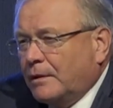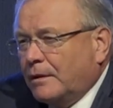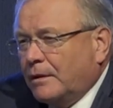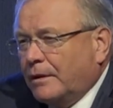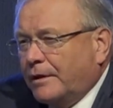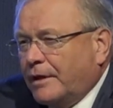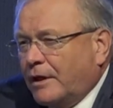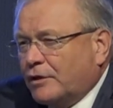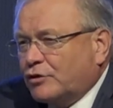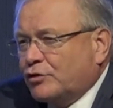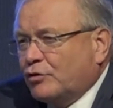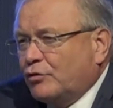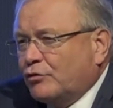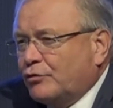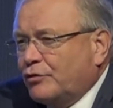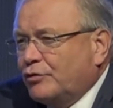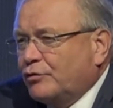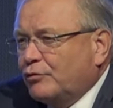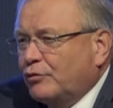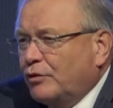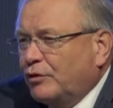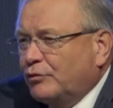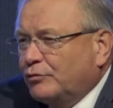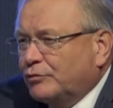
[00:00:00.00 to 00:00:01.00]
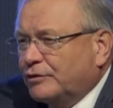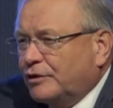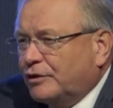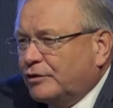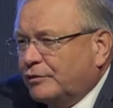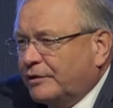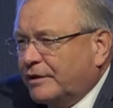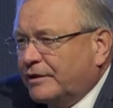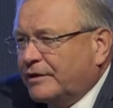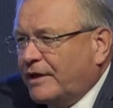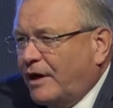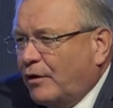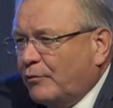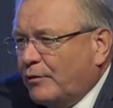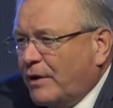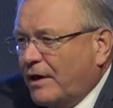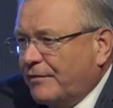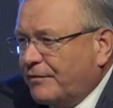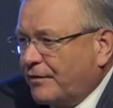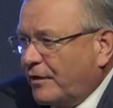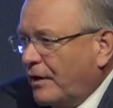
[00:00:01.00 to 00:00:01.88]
And Ashok, you alluded to it, now we have a